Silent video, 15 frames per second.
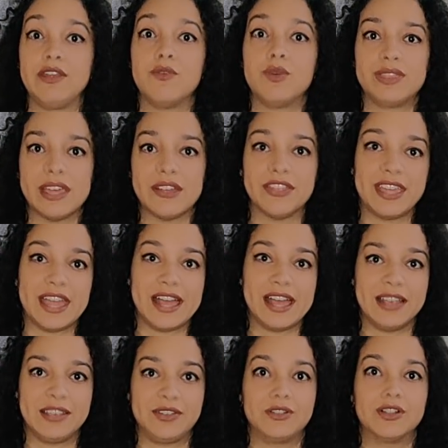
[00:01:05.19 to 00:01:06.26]
without the
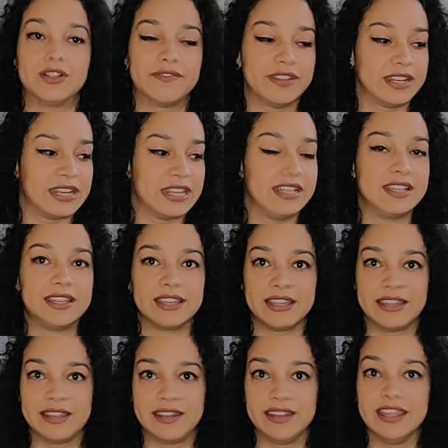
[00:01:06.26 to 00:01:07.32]
hassle of an ink
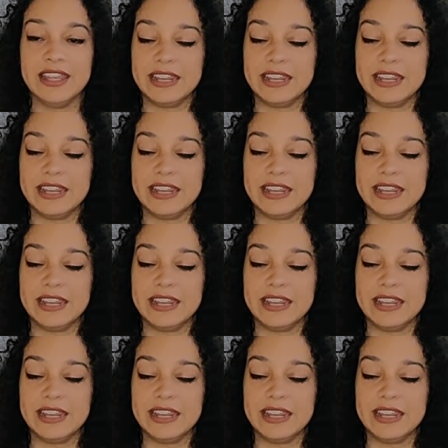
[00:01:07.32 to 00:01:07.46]
and